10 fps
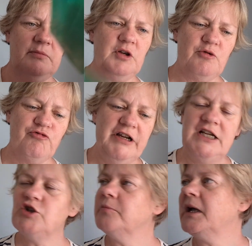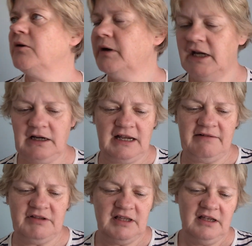going to redo my quaker. I
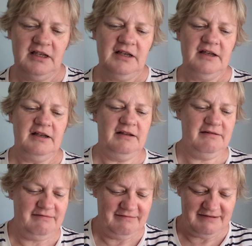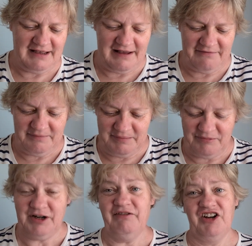haven't been
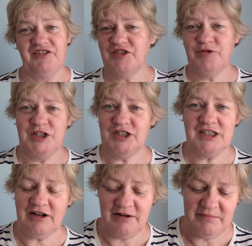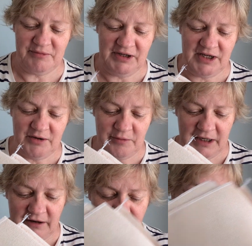brave enough to restart my
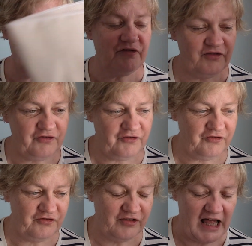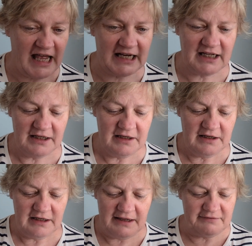quaker flag
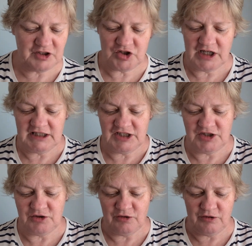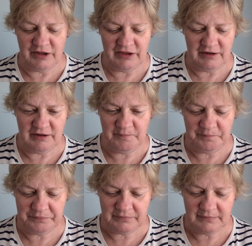after trying to do the
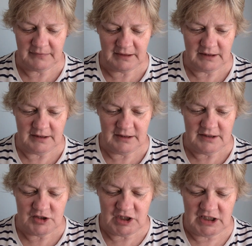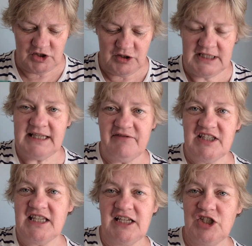
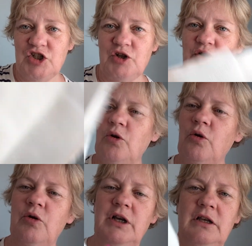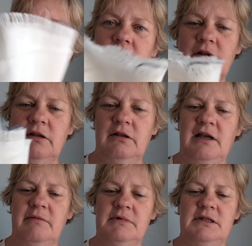762 on.
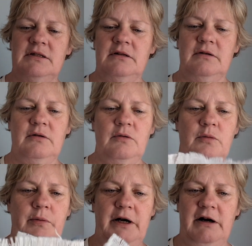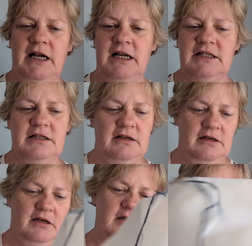That was where I had
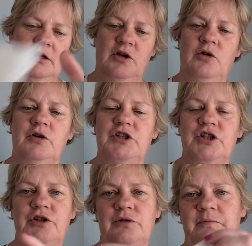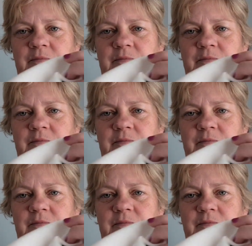got to